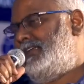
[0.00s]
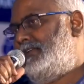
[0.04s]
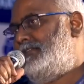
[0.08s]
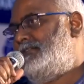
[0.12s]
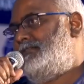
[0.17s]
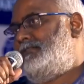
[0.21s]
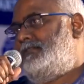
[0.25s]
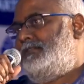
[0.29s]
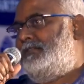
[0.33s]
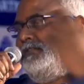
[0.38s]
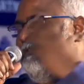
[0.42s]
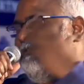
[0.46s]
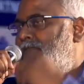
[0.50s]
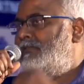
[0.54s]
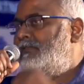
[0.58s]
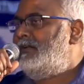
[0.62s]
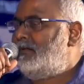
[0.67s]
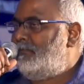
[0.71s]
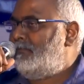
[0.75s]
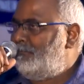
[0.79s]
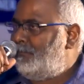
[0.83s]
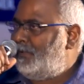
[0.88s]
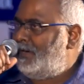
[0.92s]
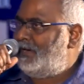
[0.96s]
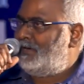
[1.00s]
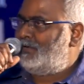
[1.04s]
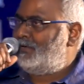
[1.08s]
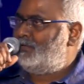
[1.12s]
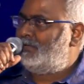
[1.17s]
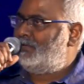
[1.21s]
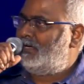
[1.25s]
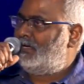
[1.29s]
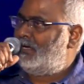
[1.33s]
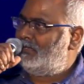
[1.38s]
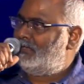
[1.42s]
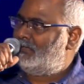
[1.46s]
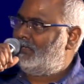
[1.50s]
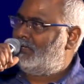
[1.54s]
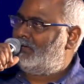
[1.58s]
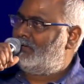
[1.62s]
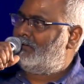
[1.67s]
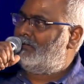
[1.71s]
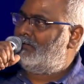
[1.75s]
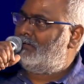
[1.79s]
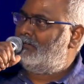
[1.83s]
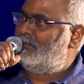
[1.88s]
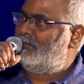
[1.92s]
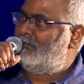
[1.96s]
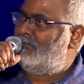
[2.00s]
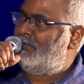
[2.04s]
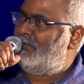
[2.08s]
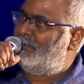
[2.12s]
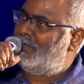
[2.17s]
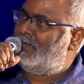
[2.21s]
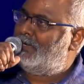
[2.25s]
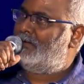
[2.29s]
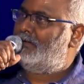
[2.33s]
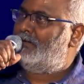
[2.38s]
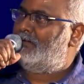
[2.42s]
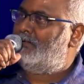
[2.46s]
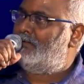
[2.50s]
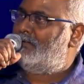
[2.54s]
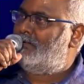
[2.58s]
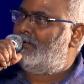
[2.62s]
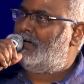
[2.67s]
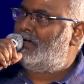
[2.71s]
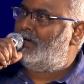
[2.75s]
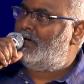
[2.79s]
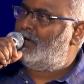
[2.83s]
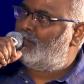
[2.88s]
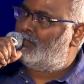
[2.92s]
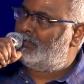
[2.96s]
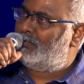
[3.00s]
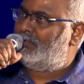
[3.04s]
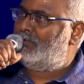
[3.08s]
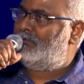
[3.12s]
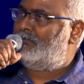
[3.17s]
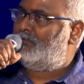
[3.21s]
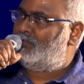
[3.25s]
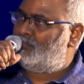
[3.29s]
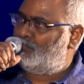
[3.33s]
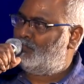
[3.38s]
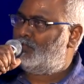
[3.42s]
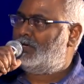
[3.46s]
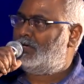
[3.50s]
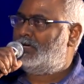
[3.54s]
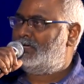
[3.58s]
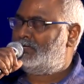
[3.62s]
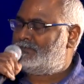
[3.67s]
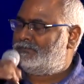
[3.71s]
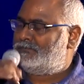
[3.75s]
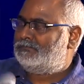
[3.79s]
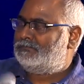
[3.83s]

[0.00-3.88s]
than when compared to the other women all over the world.